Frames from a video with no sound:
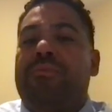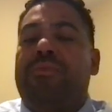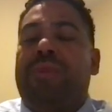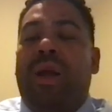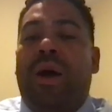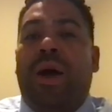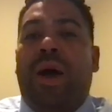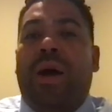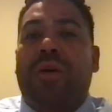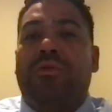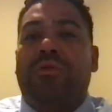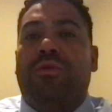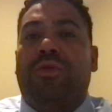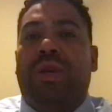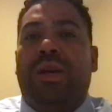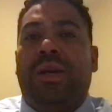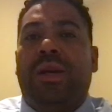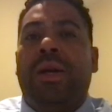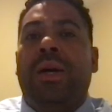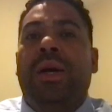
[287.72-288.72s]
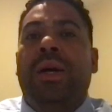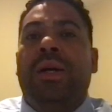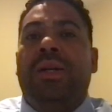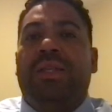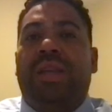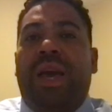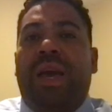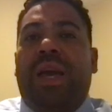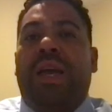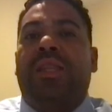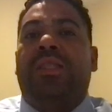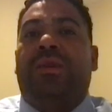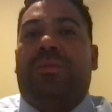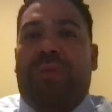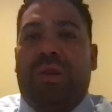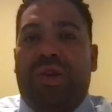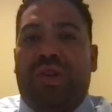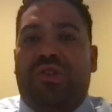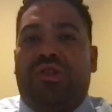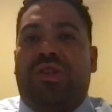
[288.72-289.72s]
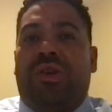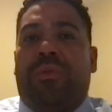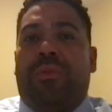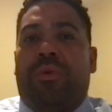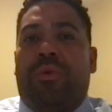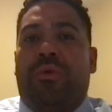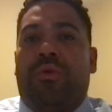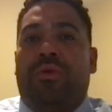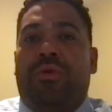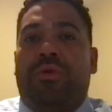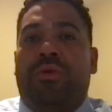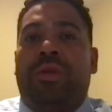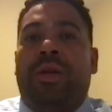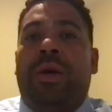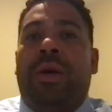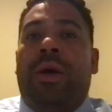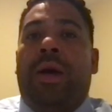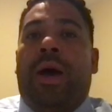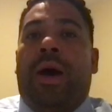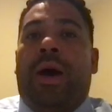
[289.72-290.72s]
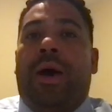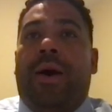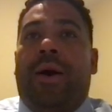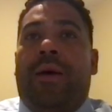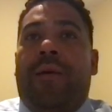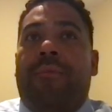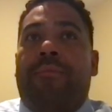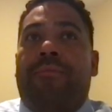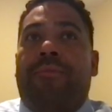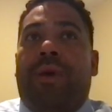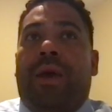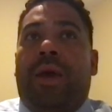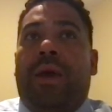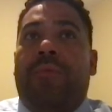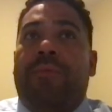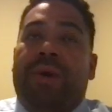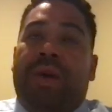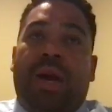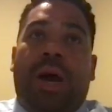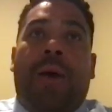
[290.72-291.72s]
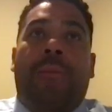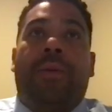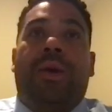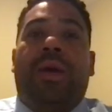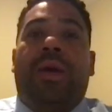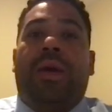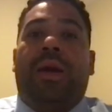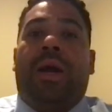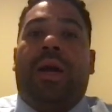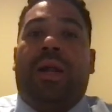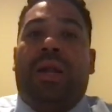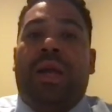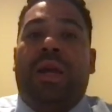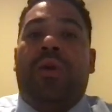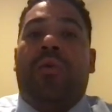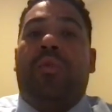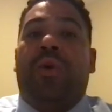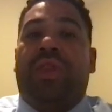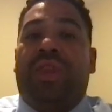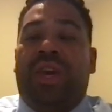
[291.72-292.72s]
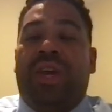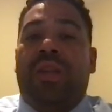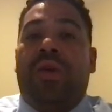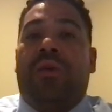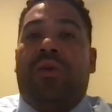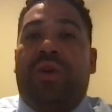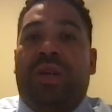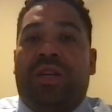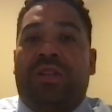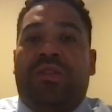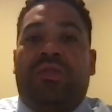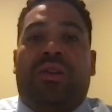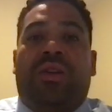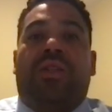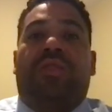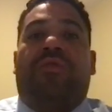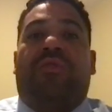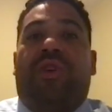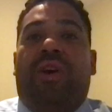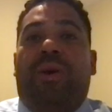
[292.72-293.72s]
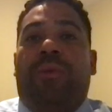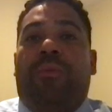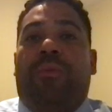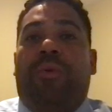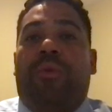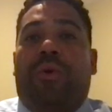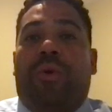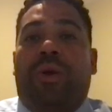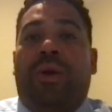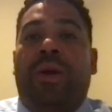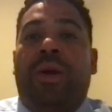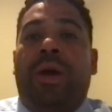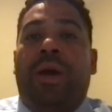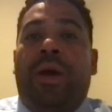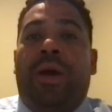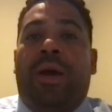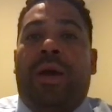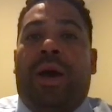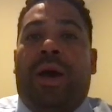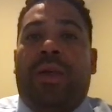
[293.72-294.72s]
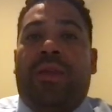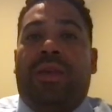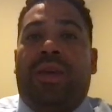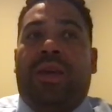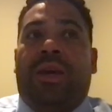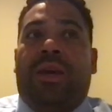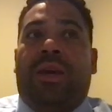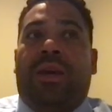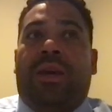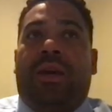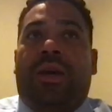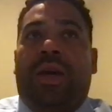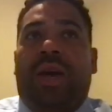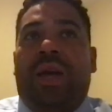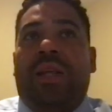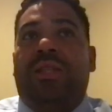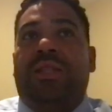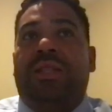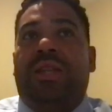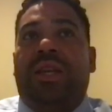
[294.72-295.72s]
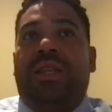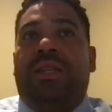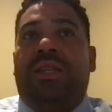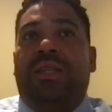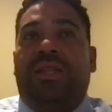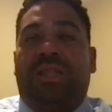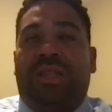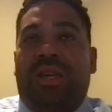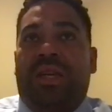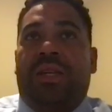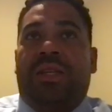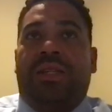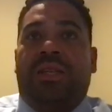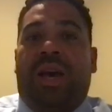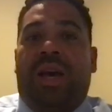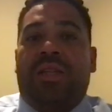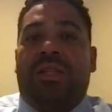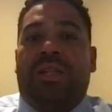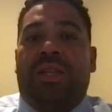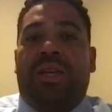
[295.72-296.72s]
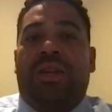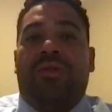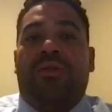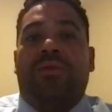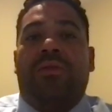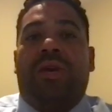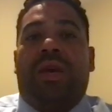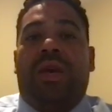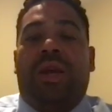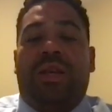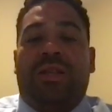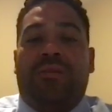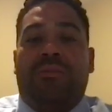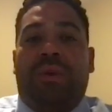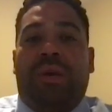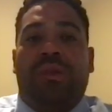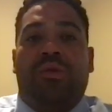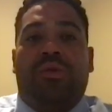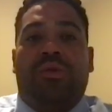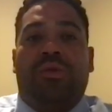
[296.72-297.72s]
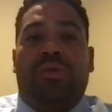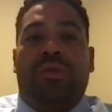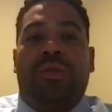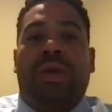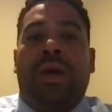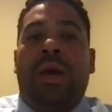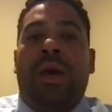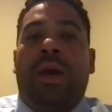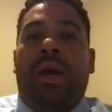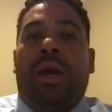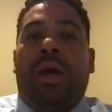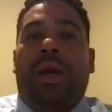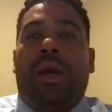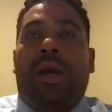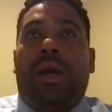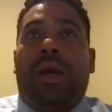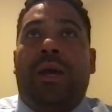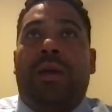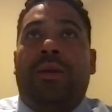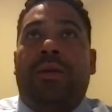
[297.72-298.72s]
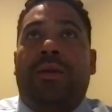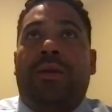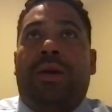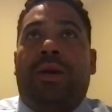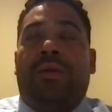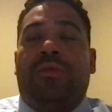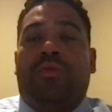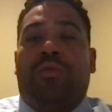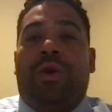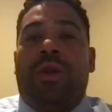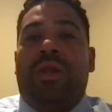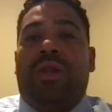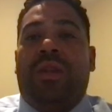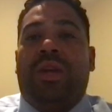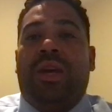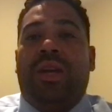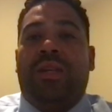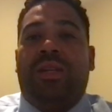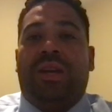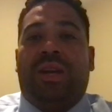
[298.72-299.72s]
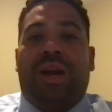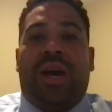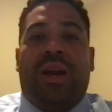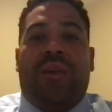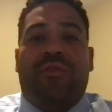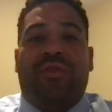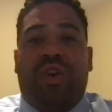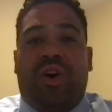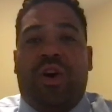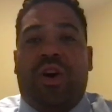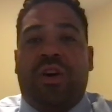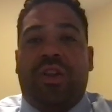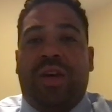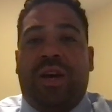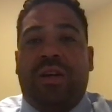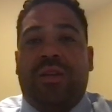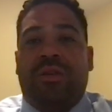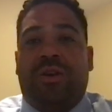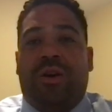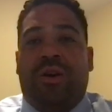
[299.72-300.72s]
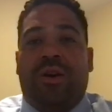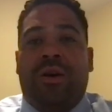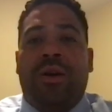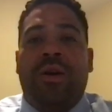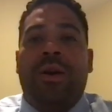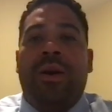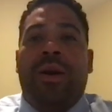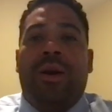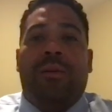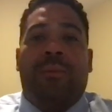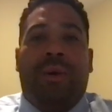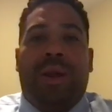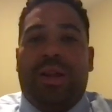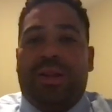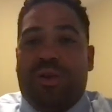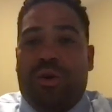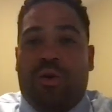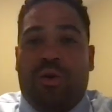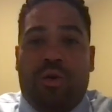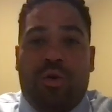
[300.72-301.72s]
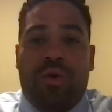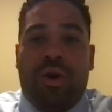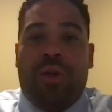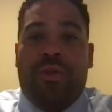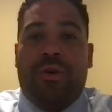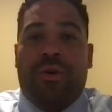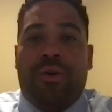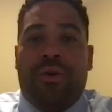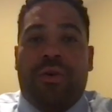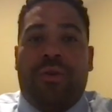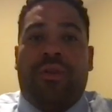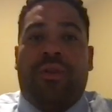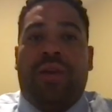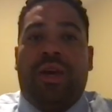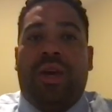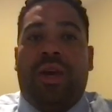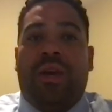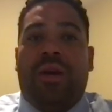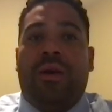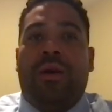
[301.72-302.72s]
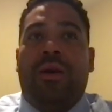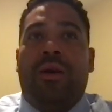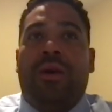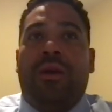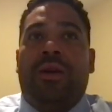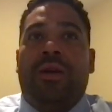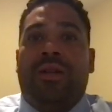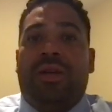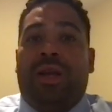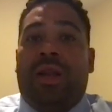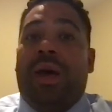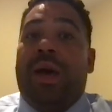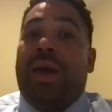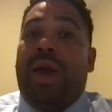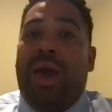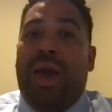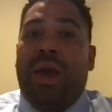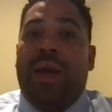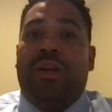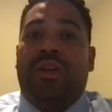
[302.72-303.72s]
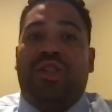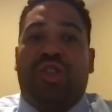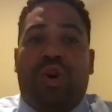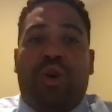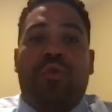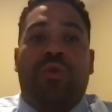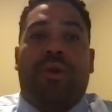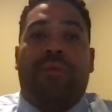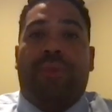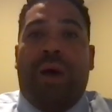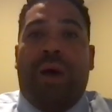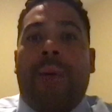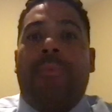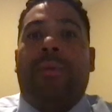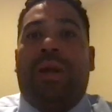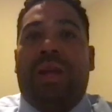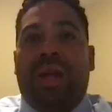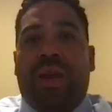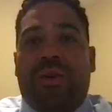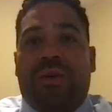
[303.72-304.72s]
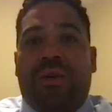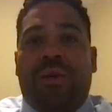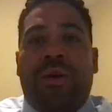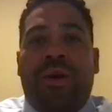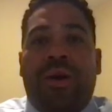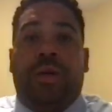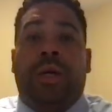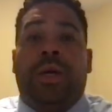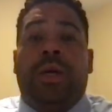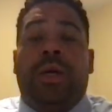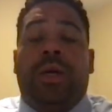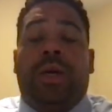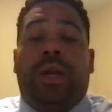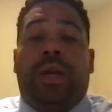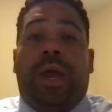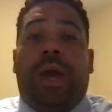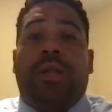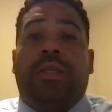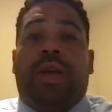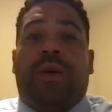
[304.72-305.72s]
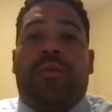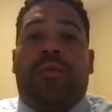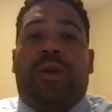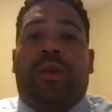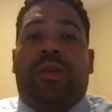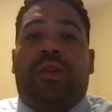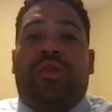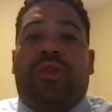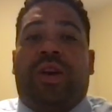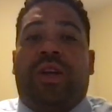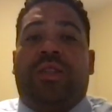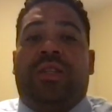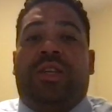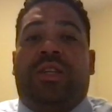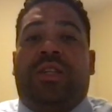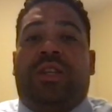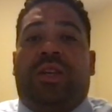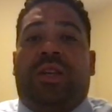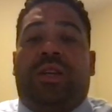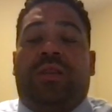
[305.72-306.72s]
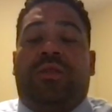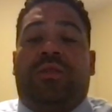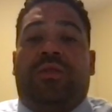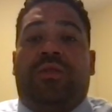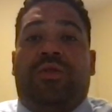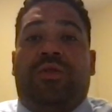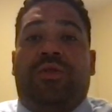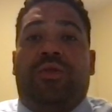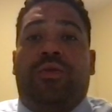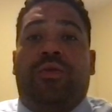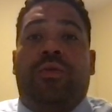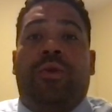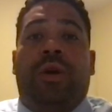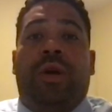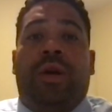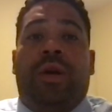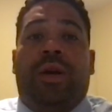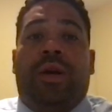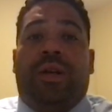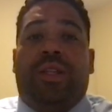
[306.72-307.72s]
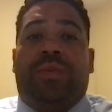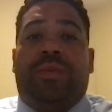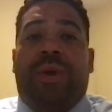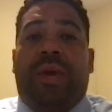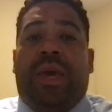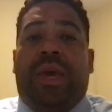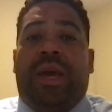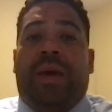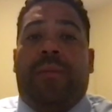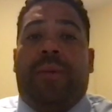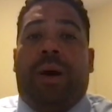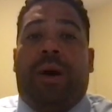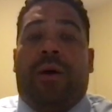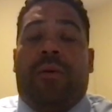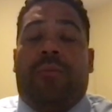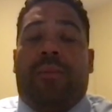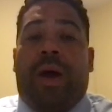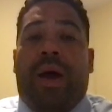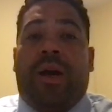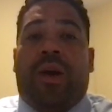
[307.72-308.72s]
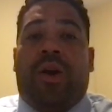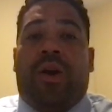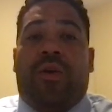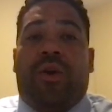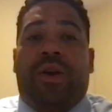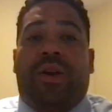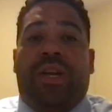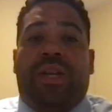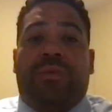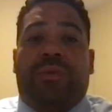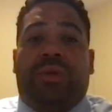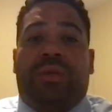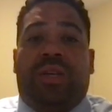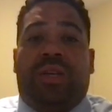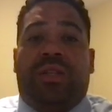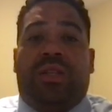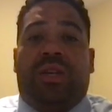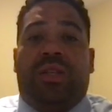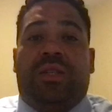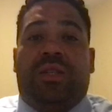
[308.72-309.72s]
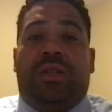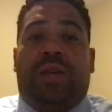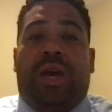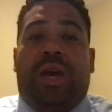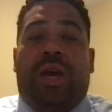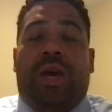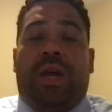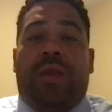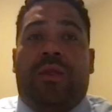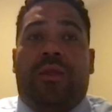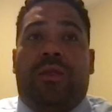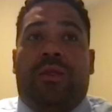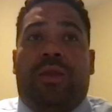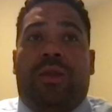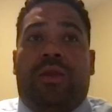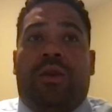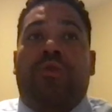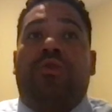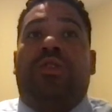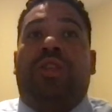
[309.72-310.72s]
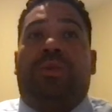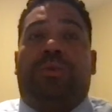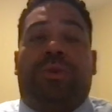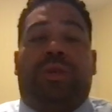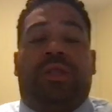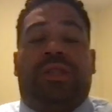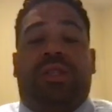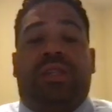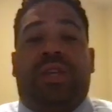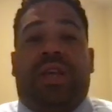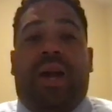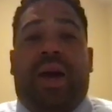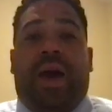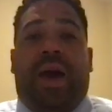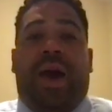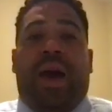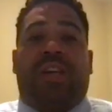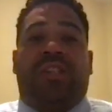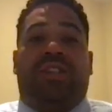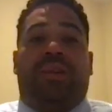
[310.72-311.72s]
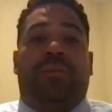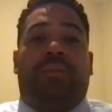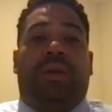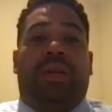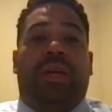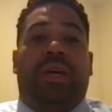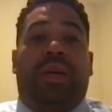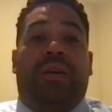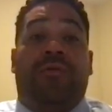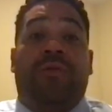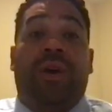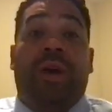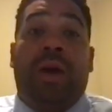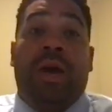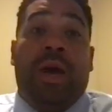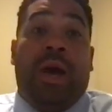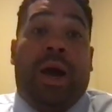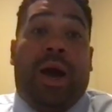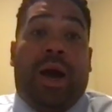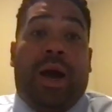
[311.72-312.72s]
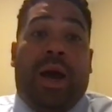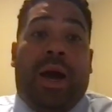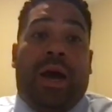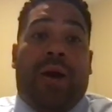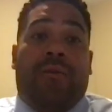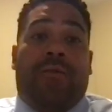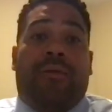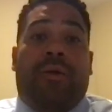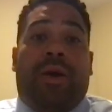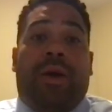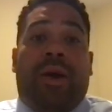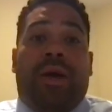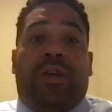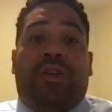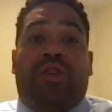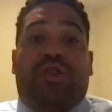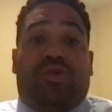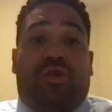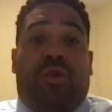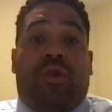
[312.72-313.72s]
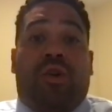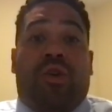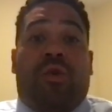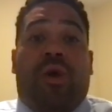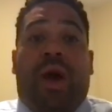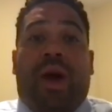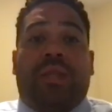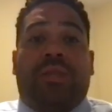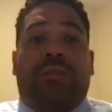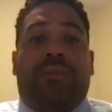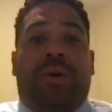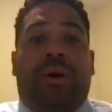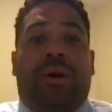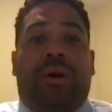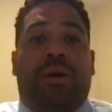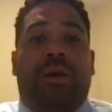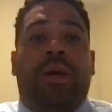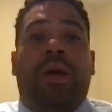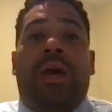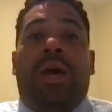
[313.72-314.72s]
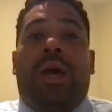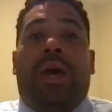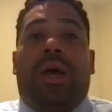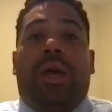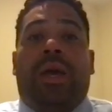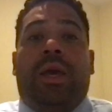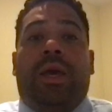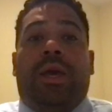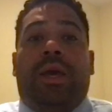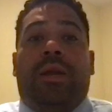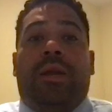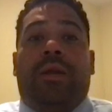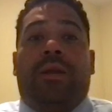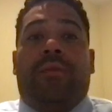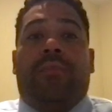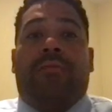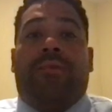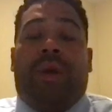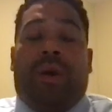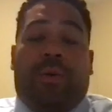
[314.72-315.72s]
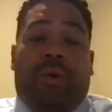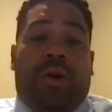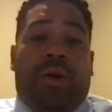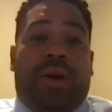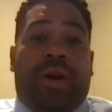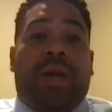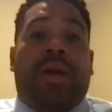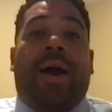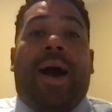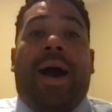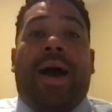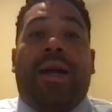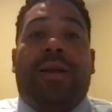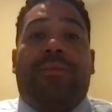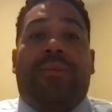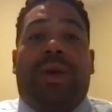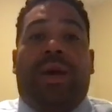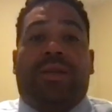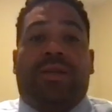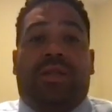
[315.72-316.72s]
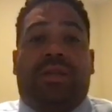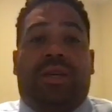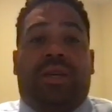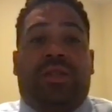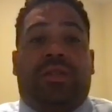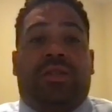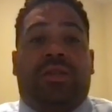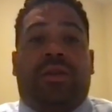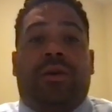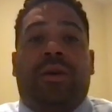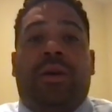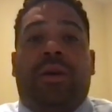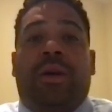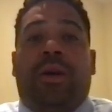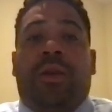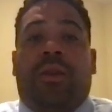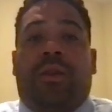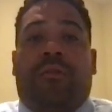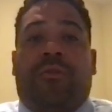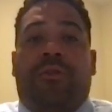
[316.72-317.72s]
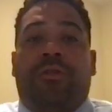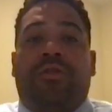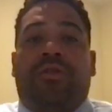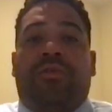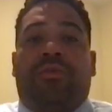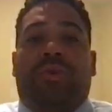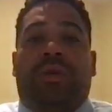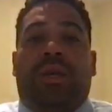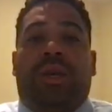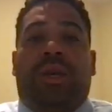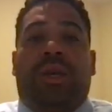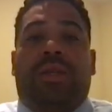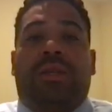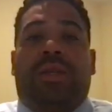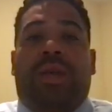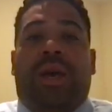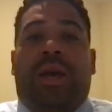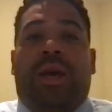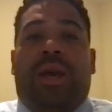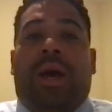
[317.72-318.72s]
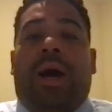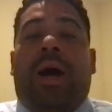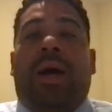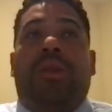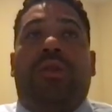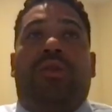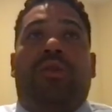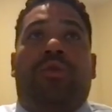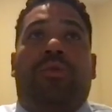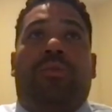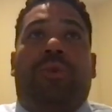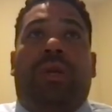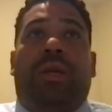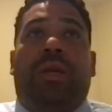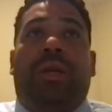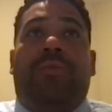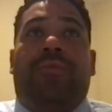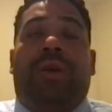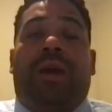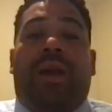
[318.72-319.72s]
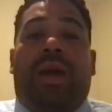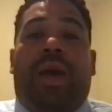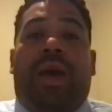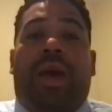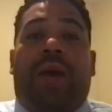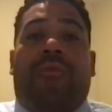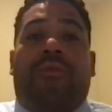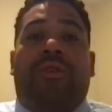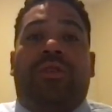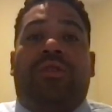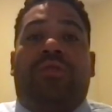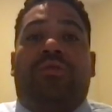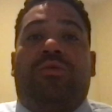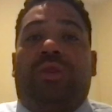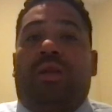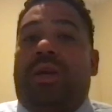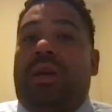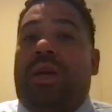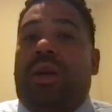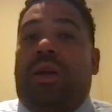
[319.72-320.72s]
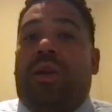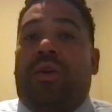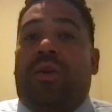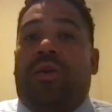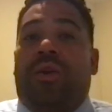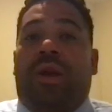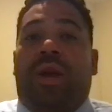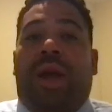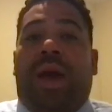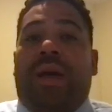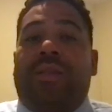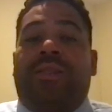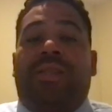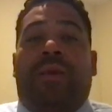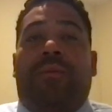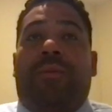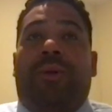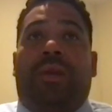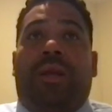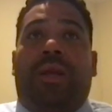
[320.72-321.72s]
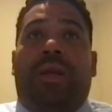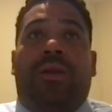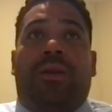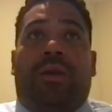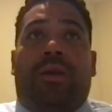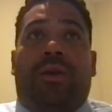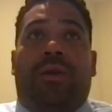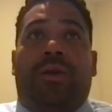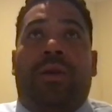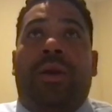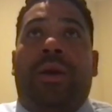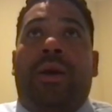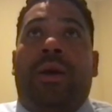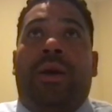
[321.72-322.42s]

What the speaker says: I also think taking some leadership roles and becoming a leader within your district is very important. I think kids need to see us as leaders and as mentors, And it's one thing to kind of talk that talk, but it's a whole nother thing to like, hey, show them a leader. Next, I wanted to transition into speaking about my current dispositions and those dispositions that I actually believe I have a strong grasp on and that are going to guide me as a teacher. The first one is that I do believe that every student can learn and has the ability to learn.